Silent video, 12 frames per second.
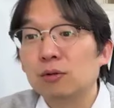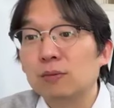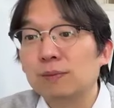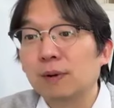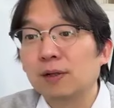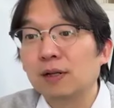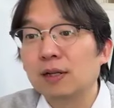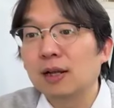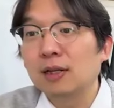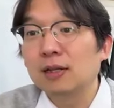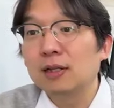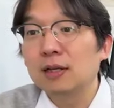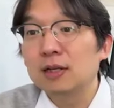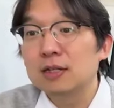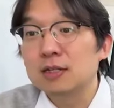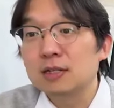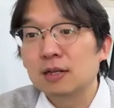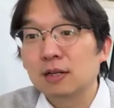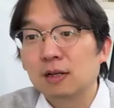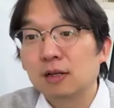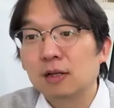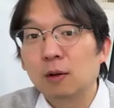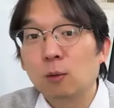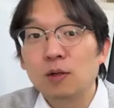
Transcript: growth model like this. Okay.